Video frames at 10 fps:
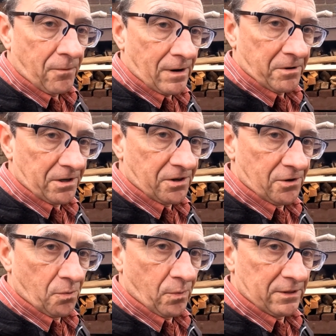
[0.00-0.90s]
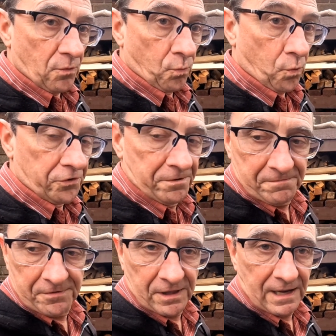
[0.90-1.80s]
what I'm going to do with wood
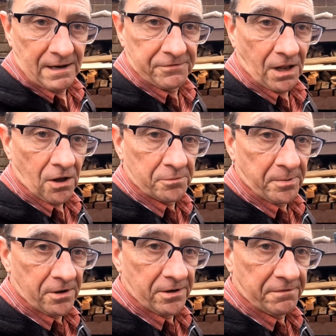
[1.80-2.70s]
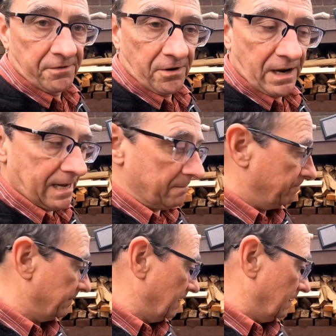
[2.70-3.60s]
for the uh, for the log burner for
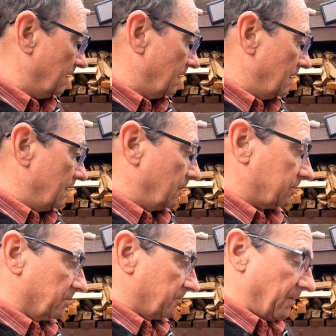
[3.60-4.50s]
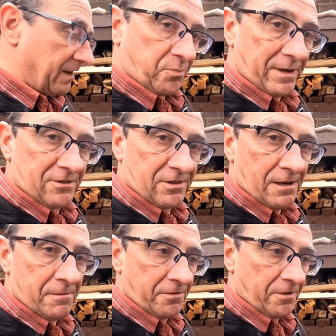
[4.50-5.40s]
um, not so much for this
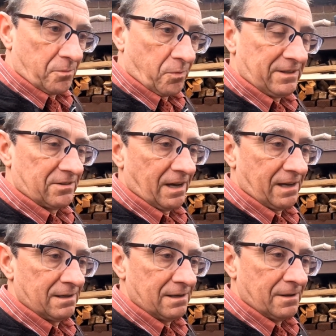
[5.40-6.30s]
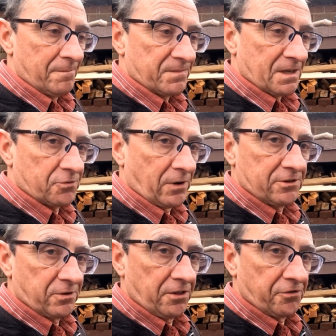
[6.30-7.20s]
winter, for winter
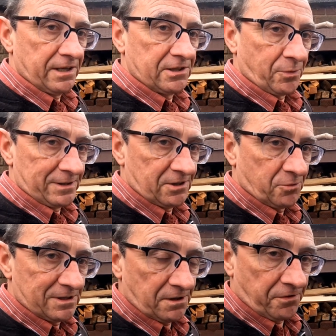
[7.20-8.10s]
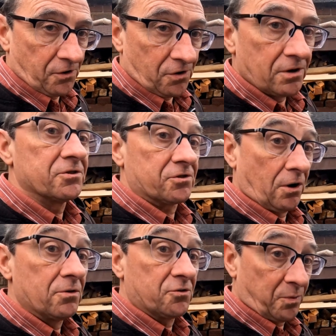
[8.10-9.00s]
twenty twenty-three, twenty twenty-four,
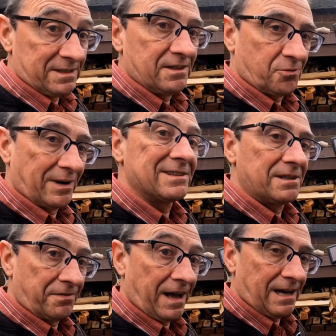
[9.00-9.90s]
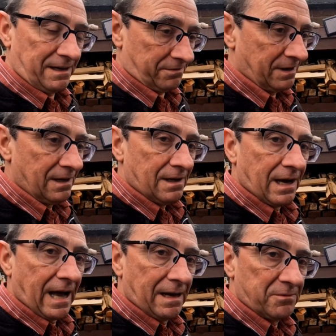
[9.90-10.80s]
stroke twenty twenty-five.
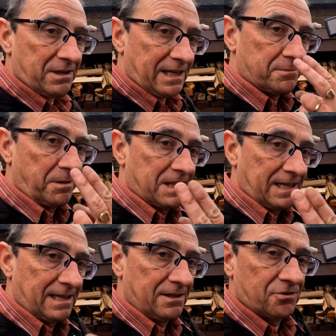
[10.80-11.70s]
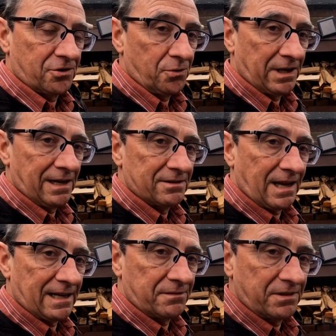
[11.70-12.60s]
Um, you need to be thinking two years
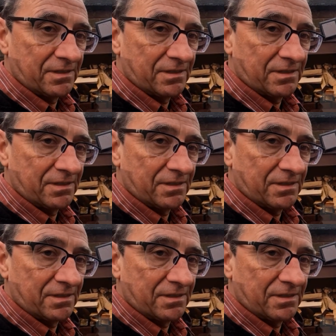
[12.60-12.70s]
ahead of